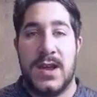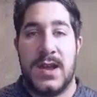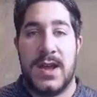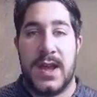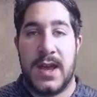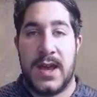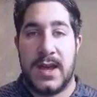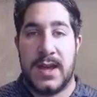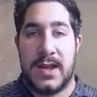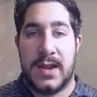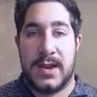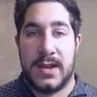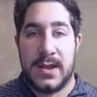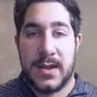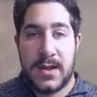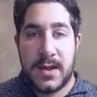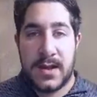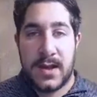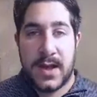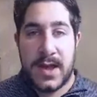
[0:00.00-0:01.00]
and
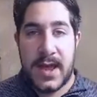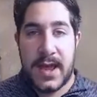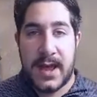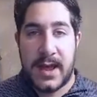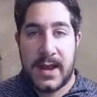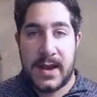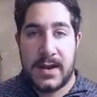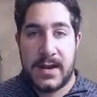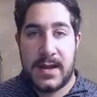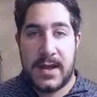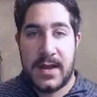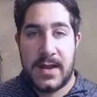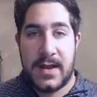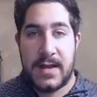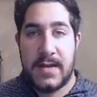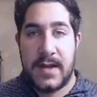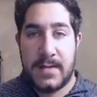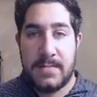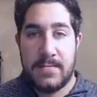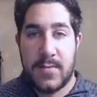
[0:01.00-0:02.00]
and
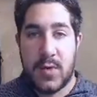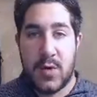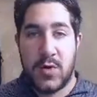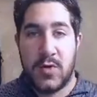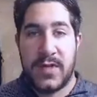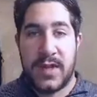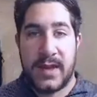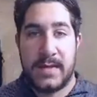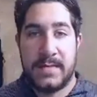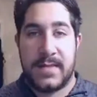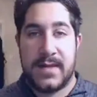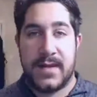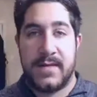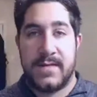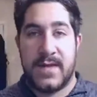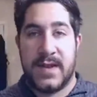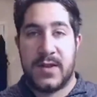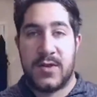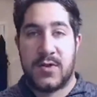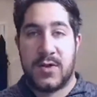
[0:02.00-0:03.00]
mold them to
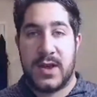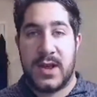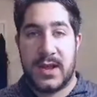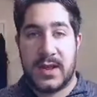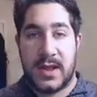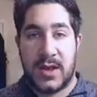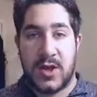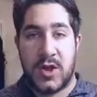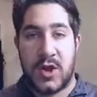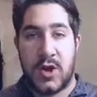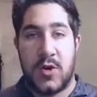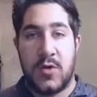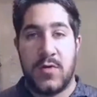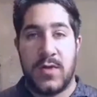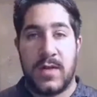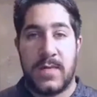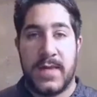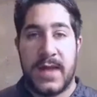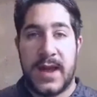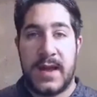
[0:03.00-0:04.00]
eventually to show
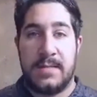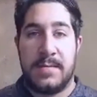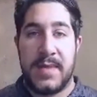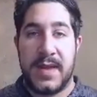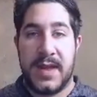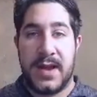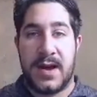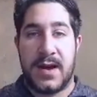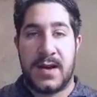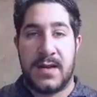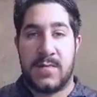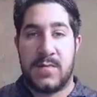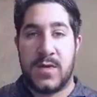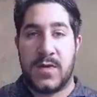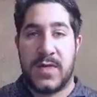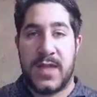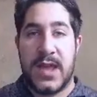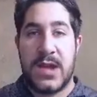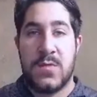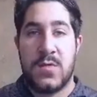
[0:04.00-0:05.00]
them that beyond
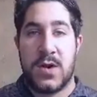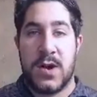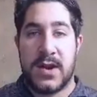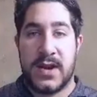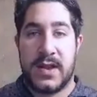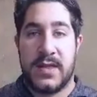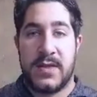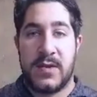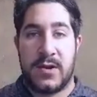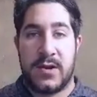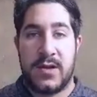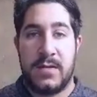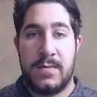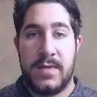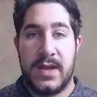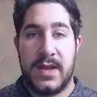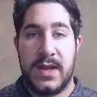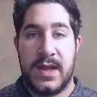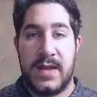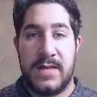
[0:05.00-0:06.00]
what they wanted, there could
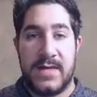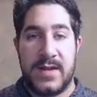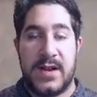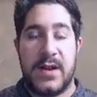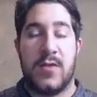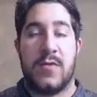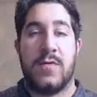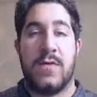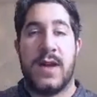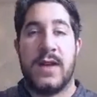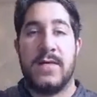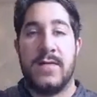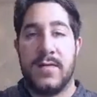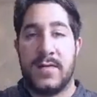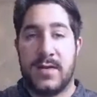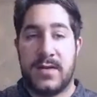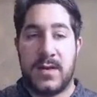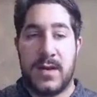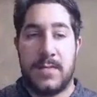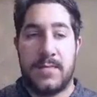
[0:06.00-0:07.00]
be even other
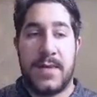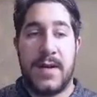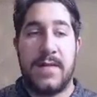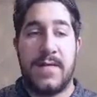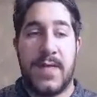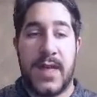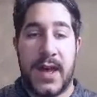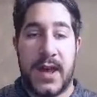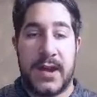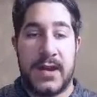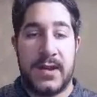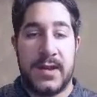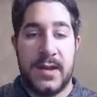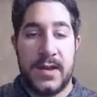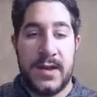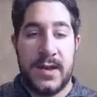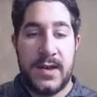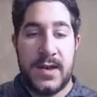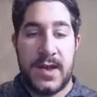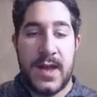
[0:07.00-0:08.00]
levels above that,
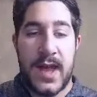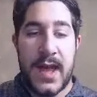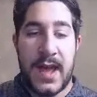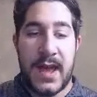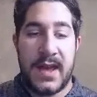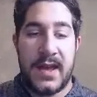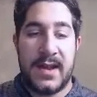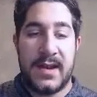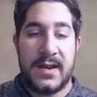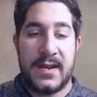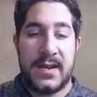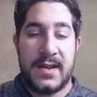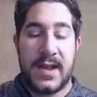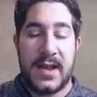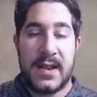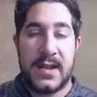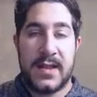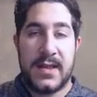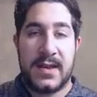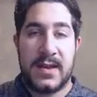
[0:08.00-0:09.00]
and
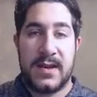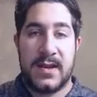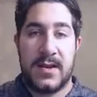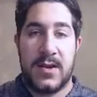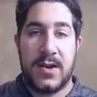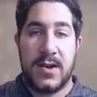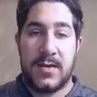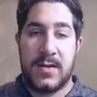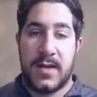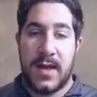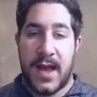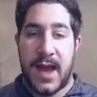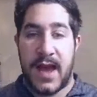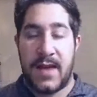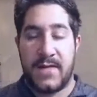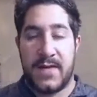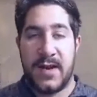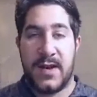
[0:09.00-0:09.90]
to have